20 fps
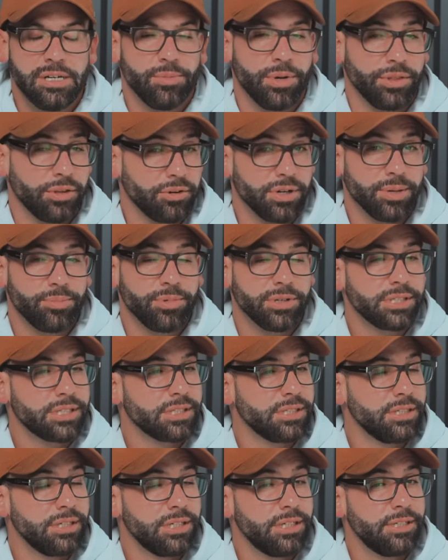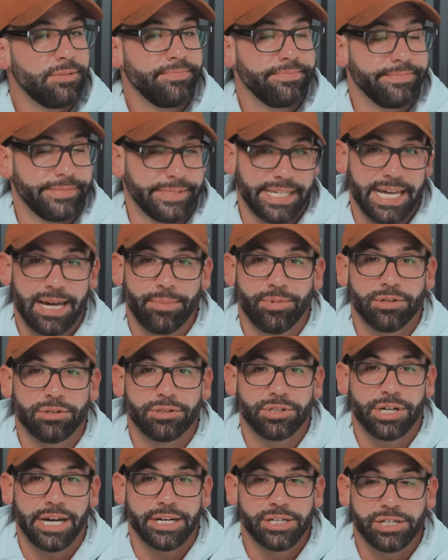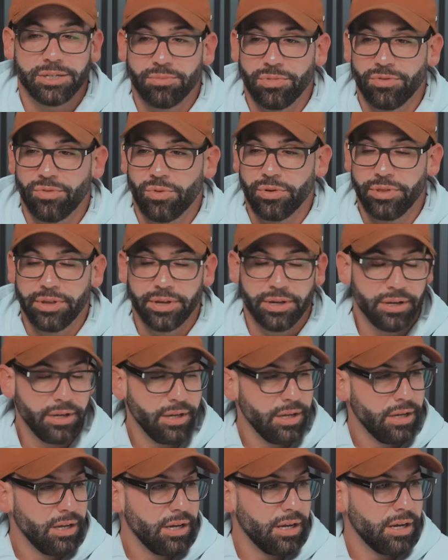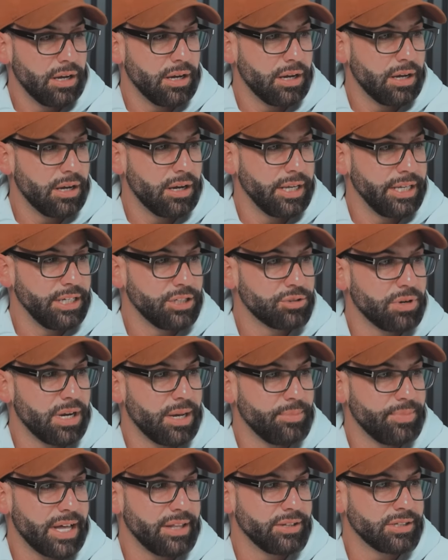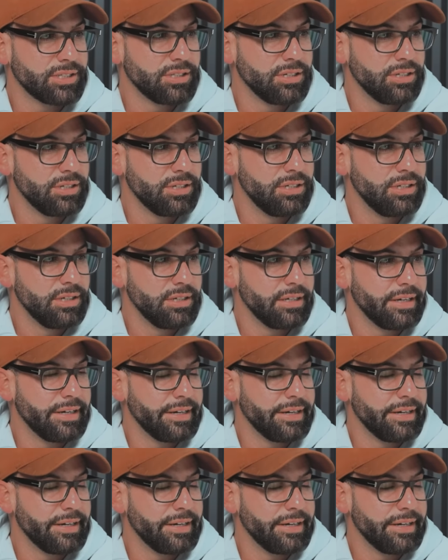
But the grip looks good. Scapular retraction before the each rep, that looks good.